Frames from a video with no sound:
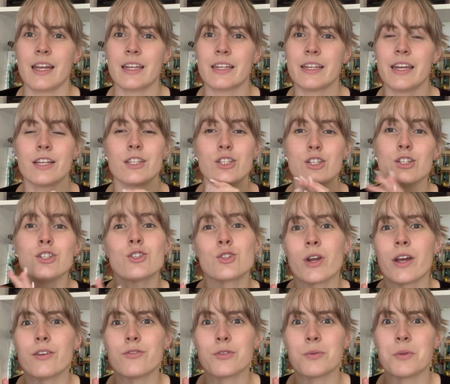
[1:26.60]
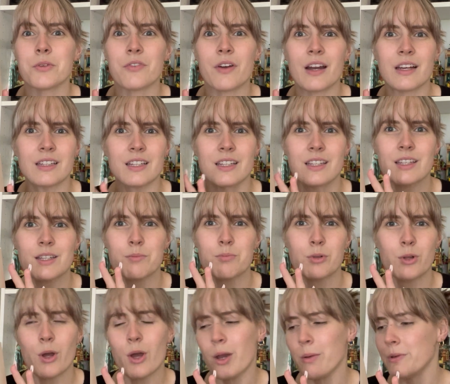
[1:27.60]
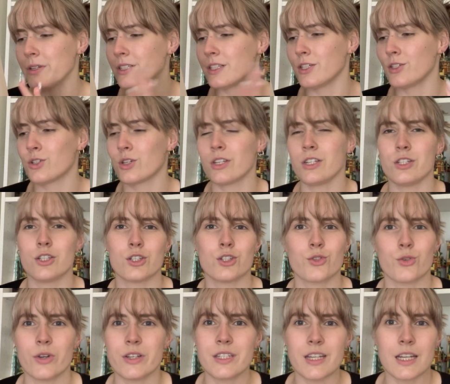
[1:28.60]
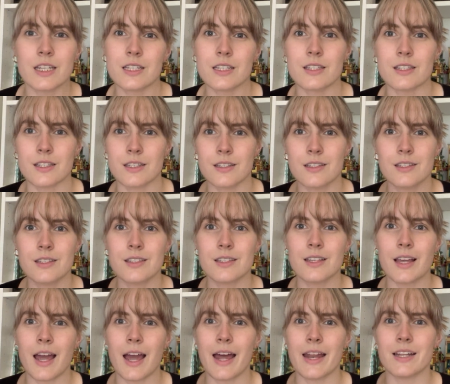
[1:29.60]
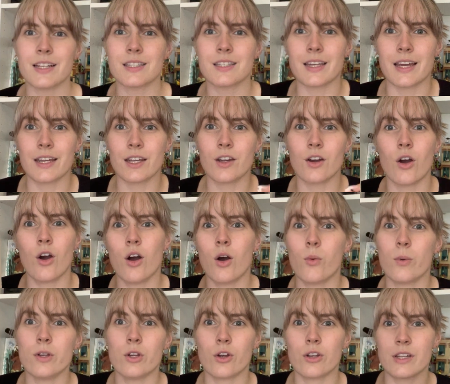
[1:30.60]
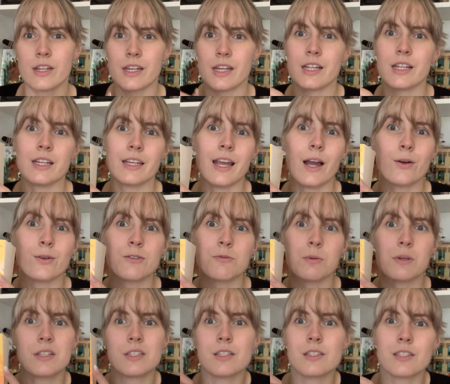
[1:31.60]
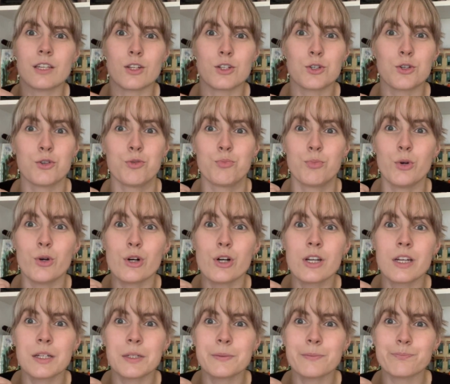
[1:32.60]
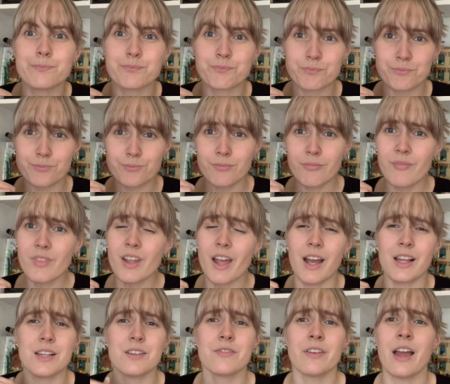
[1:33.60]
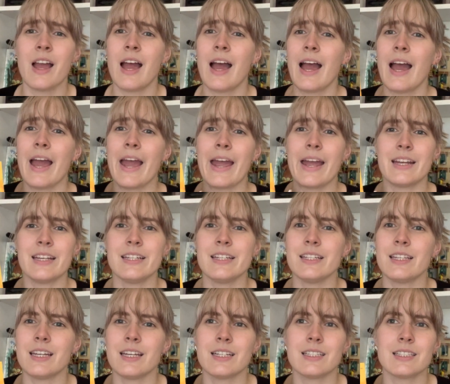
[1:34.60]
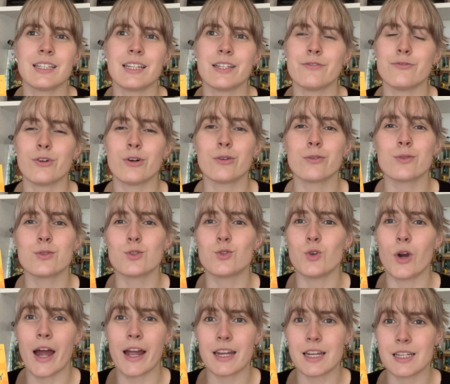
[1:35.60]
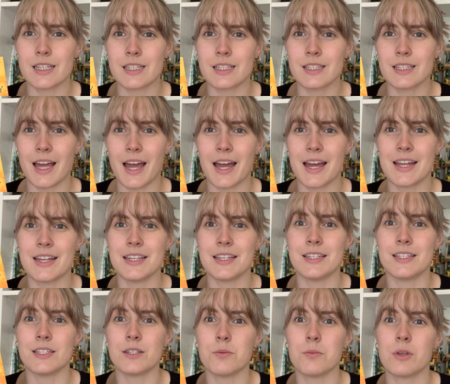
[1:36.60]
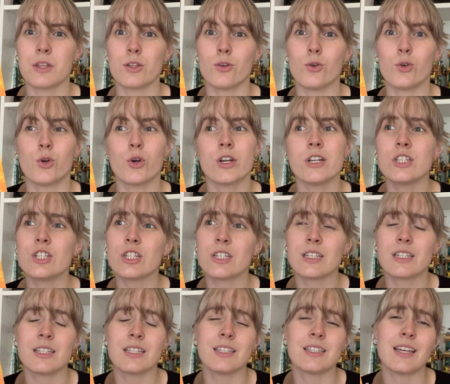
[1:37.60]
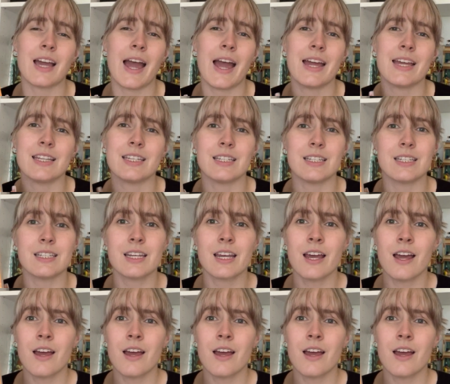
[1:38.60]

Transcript: gets you straight from the fact that the blurb is literally just 3 sentences and it's like, oh, we don't need anything else because it's such a good book. I love anything that involves dragons and mythical creatures and